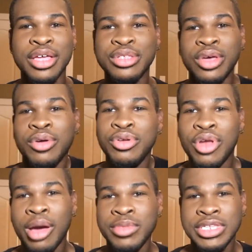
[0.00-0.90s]
So, you
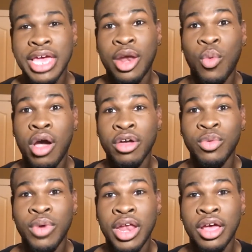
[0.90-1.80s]
know, I'm just kind of walking
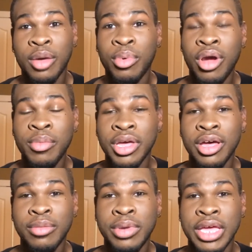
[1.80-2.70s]
around the apartment
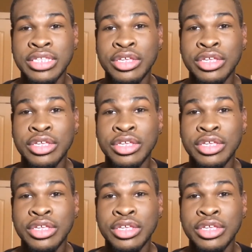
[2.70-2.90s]
complex,